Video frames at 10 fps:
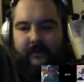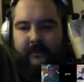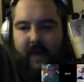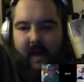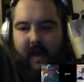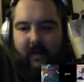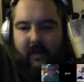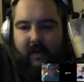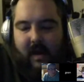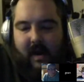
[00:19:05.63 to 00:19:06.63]

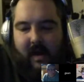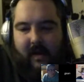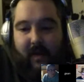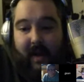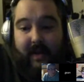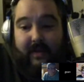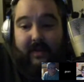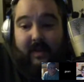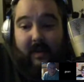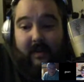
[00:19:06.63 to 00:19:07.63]
We're actually
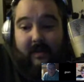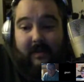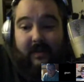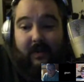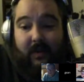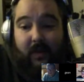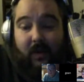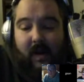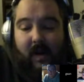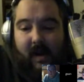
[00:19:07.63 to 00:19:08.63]
starting to
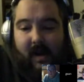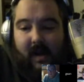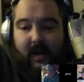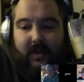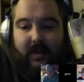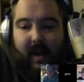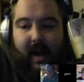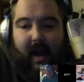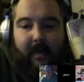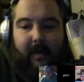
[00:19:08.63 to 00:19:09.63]
try to
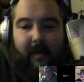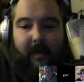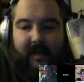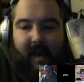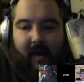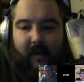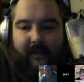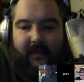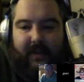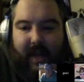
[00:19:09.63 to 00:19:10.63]
hammer things out
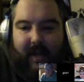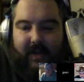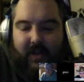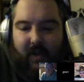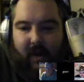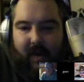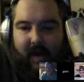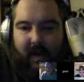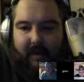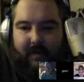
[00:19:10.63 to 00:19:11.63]
for SHOT Show already,
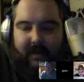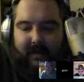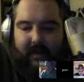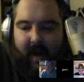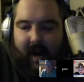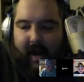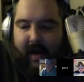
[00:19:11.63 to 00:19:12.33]
believe it or not.